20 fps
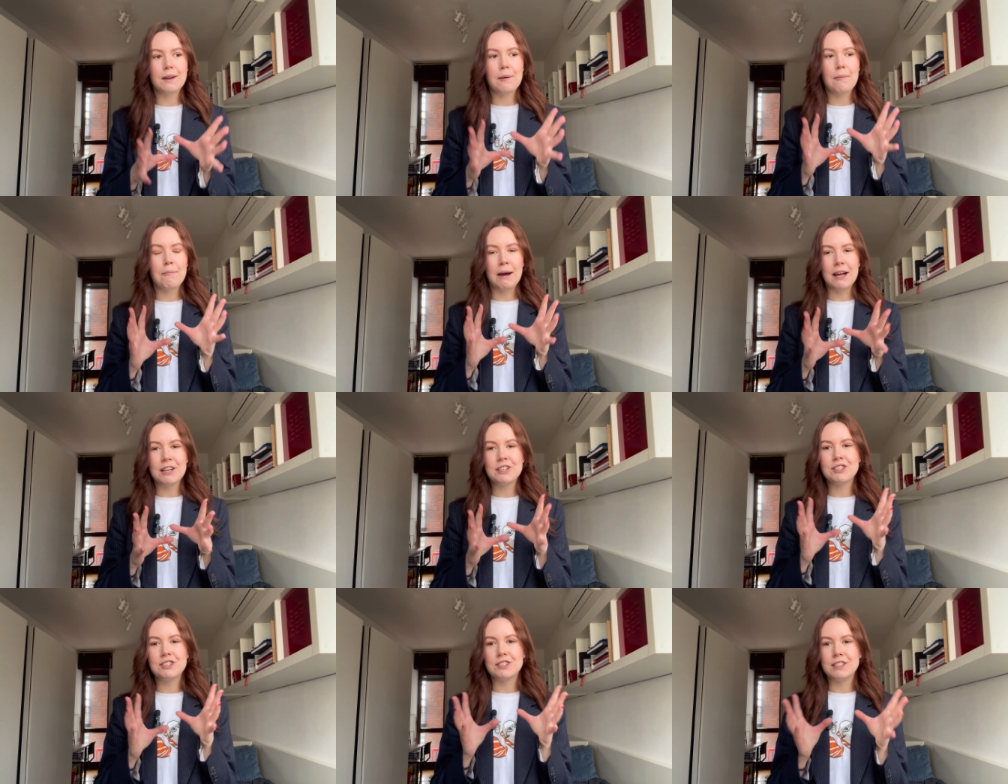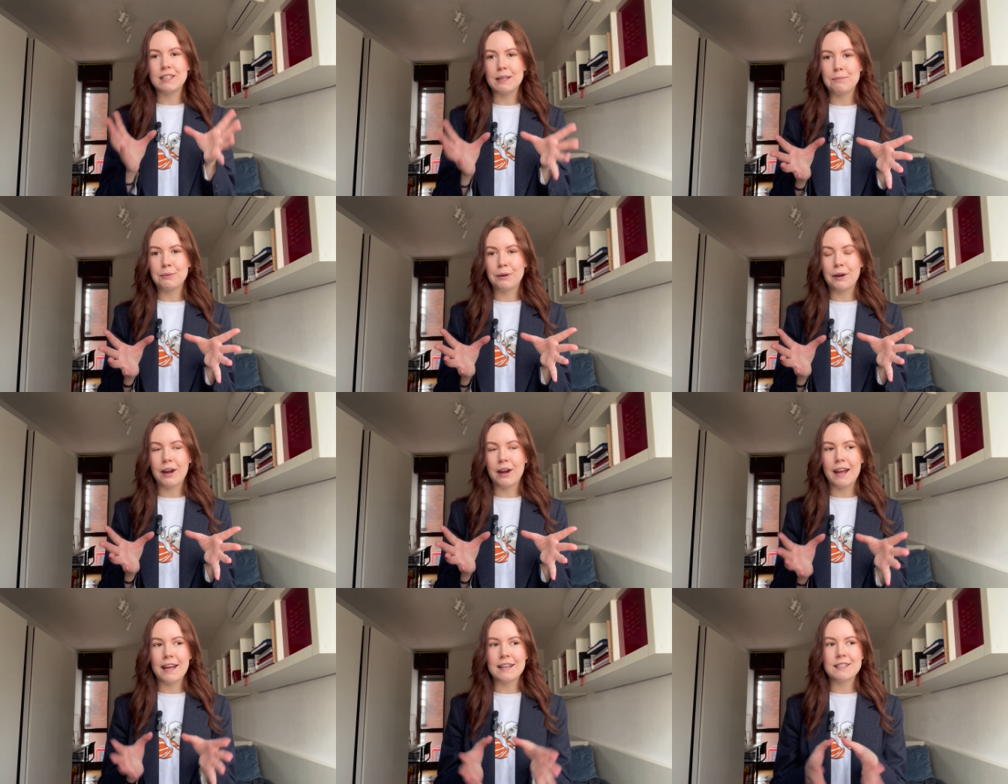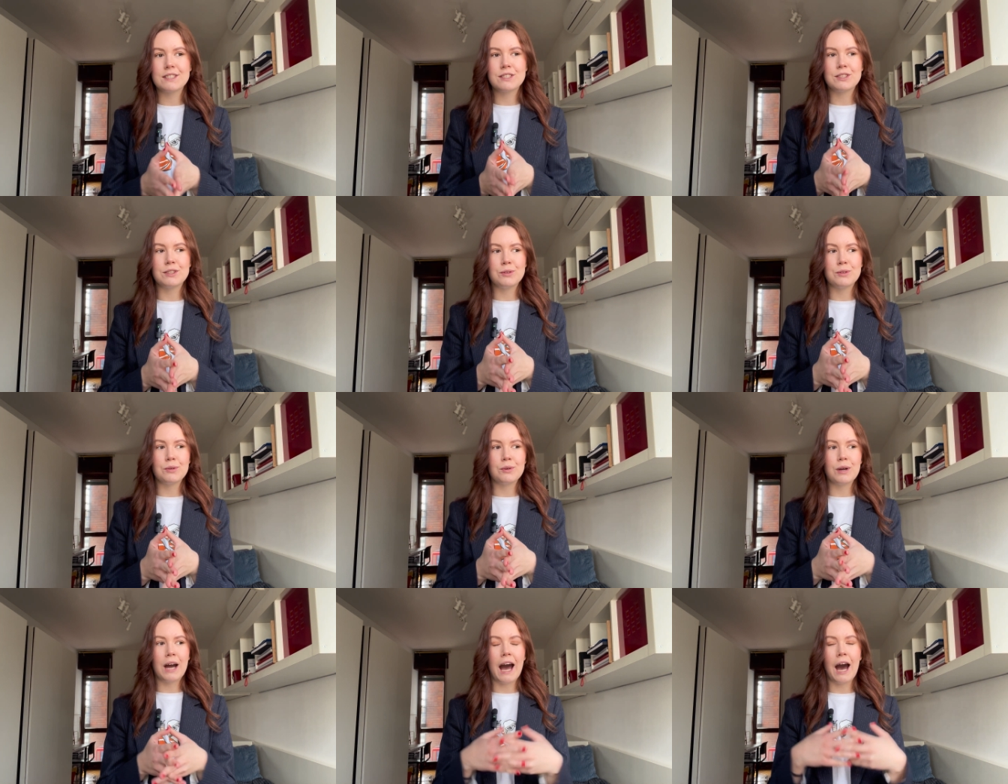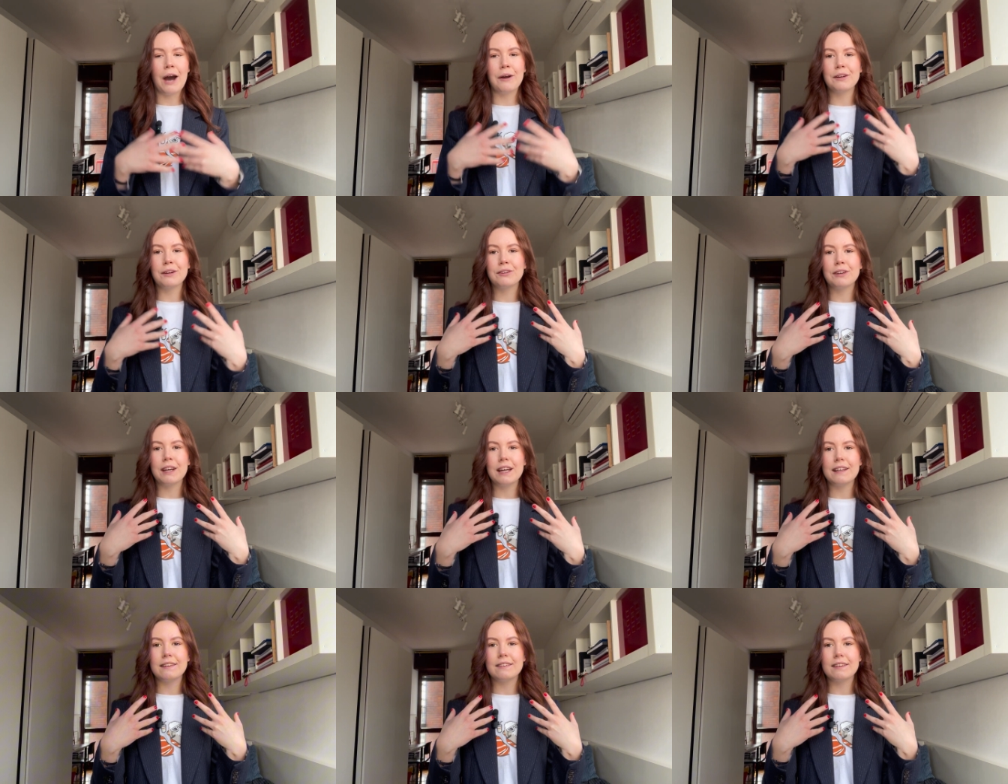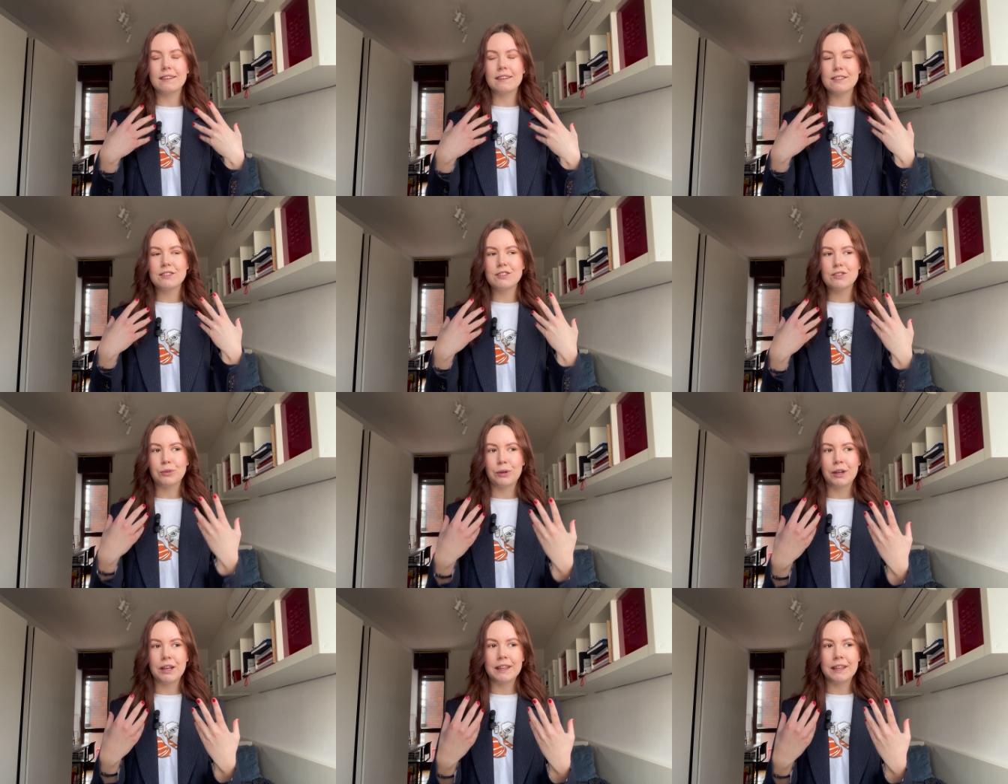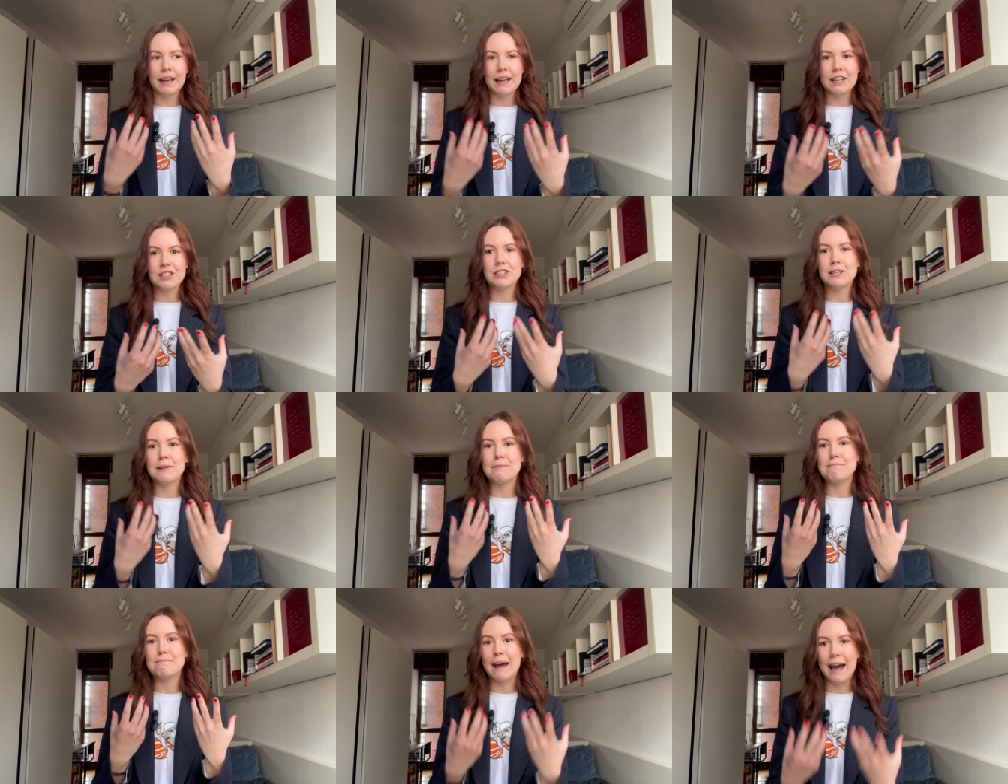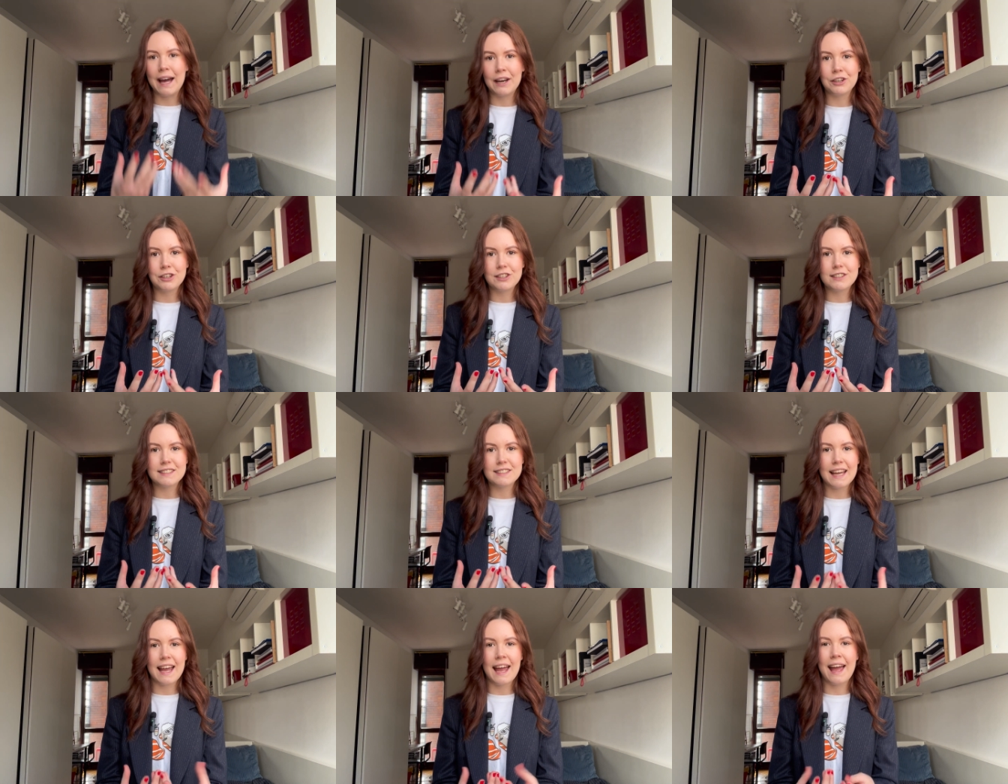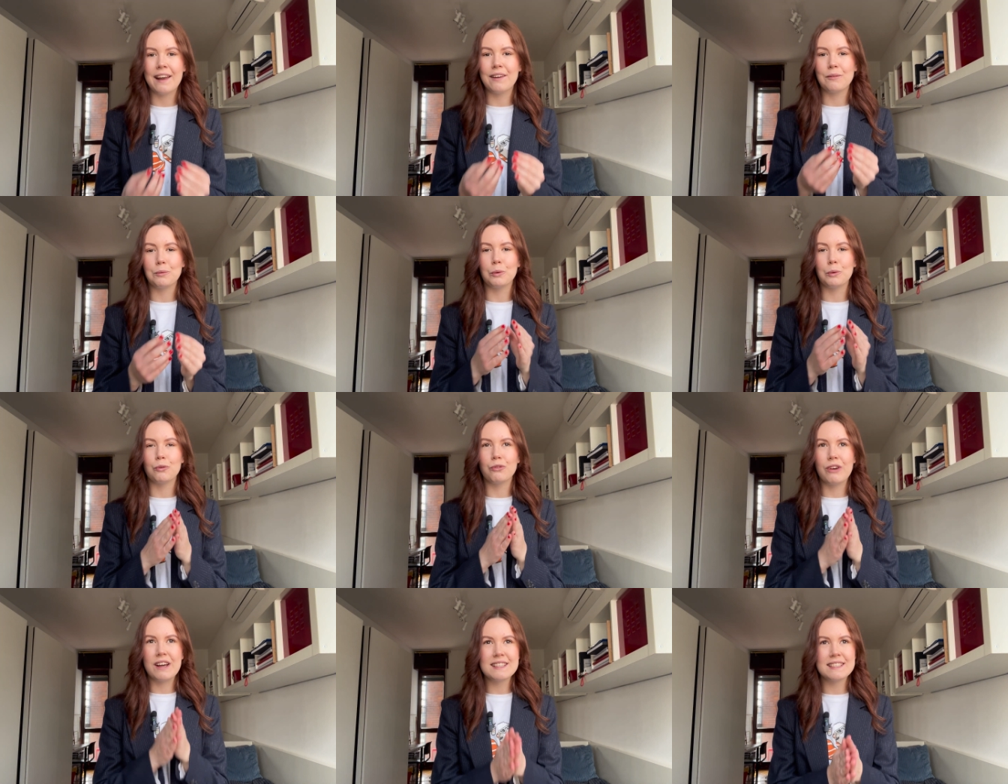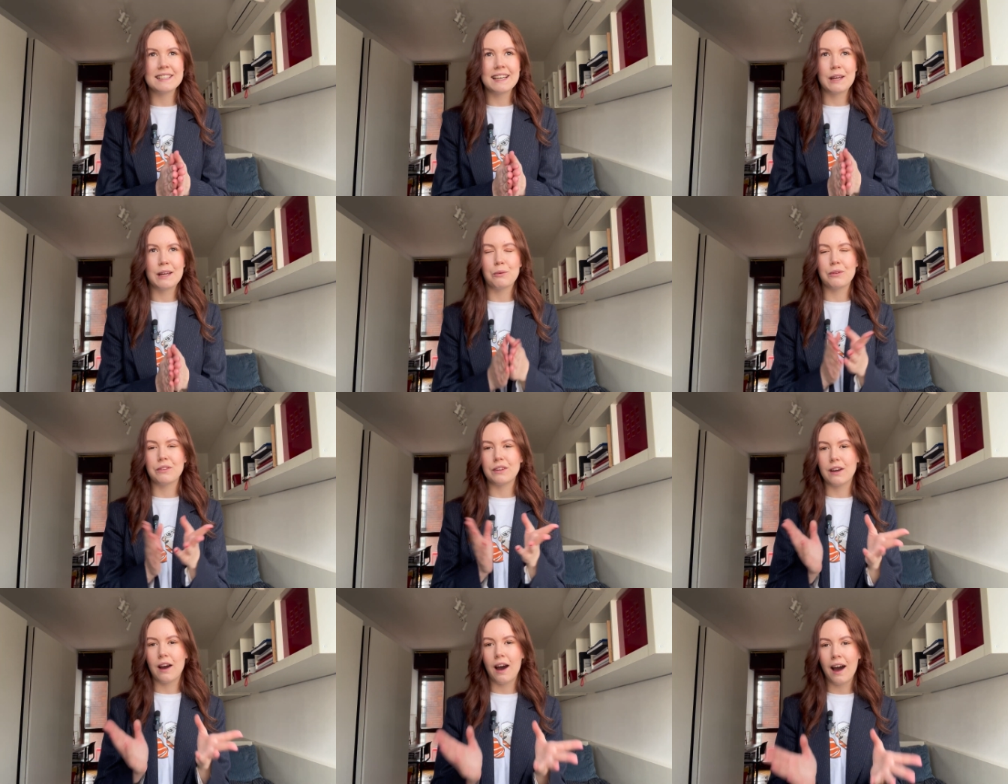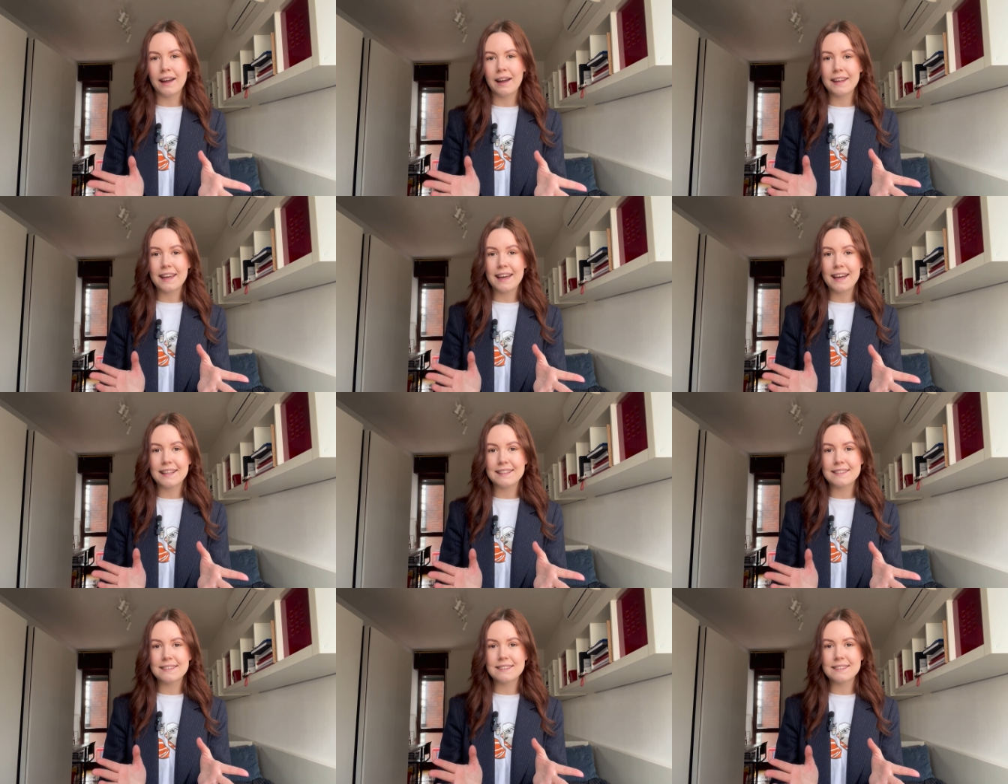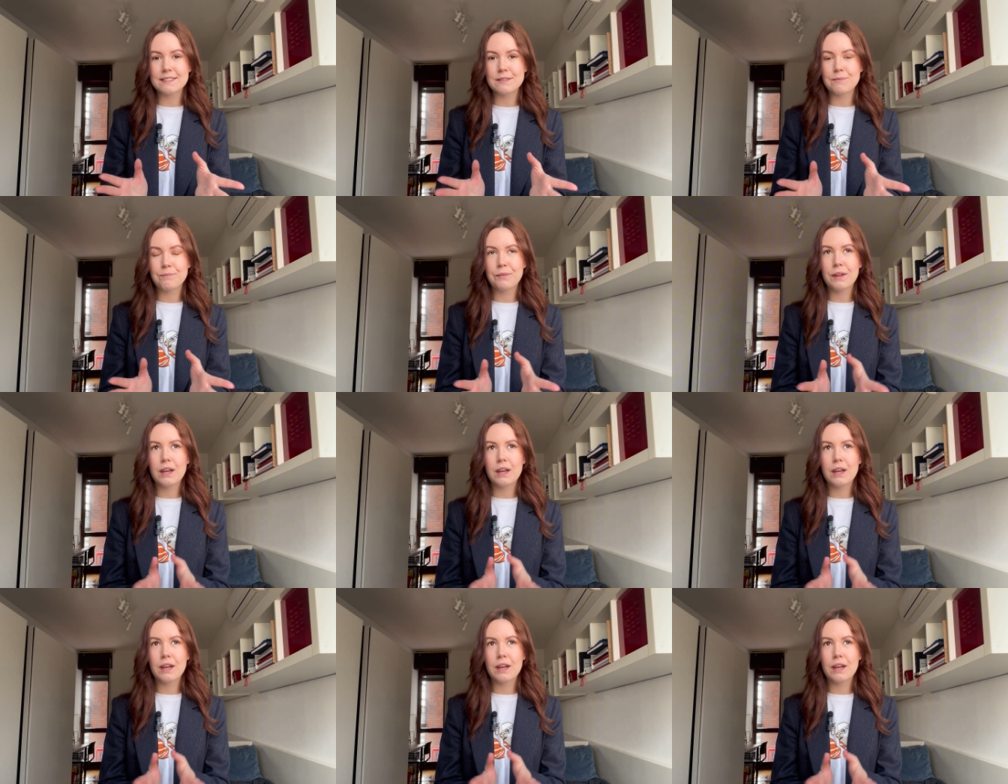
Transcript: much deeper into how to create the story that actually matters and will resonate with the audience.